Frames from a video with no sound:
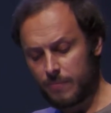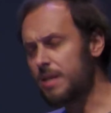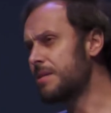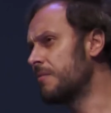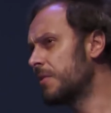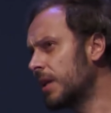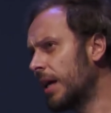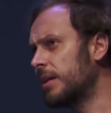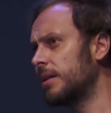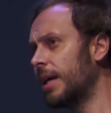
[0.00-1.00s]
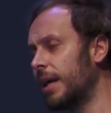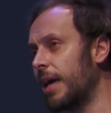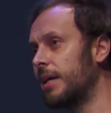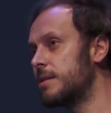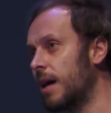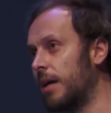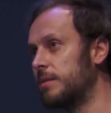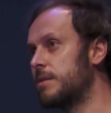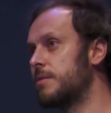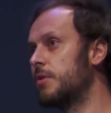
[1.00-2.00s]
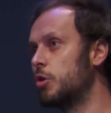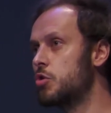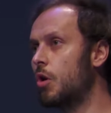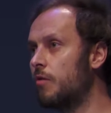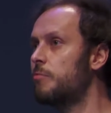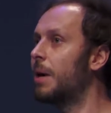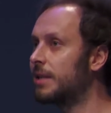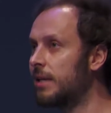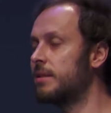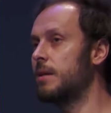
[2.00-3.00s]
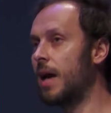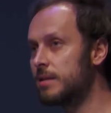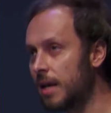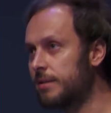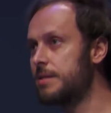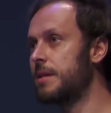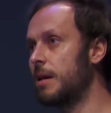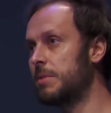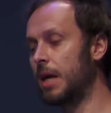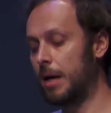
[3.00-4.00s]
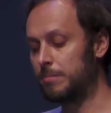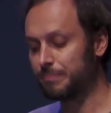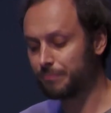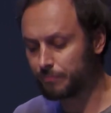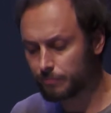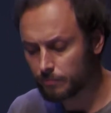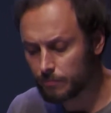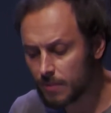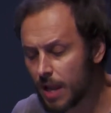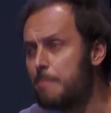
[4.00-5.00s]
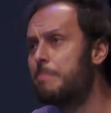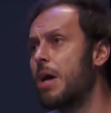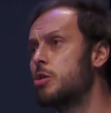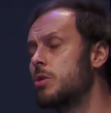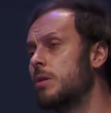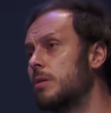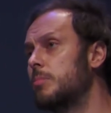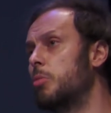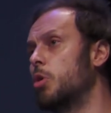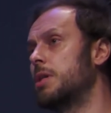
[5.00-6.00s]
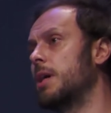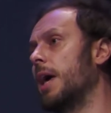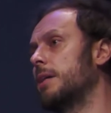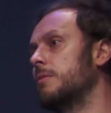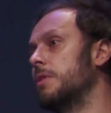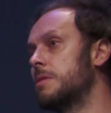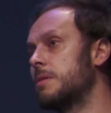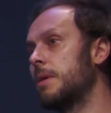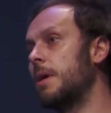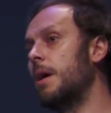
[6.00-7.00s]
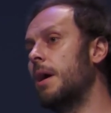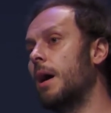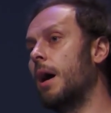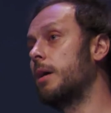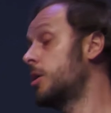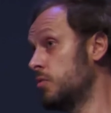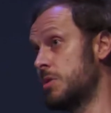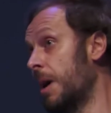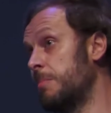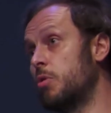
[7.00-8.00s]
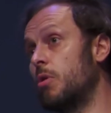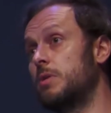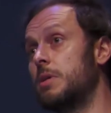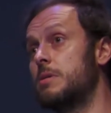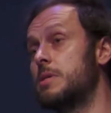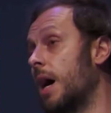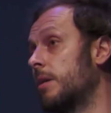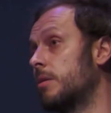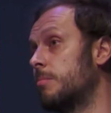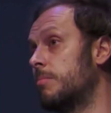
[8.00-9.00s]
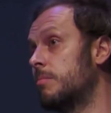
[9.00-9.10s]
something like a Gelegenheitsphilosoph, but at the, at, at the same time a passionate political activist. Uh, he was member of the Sartre,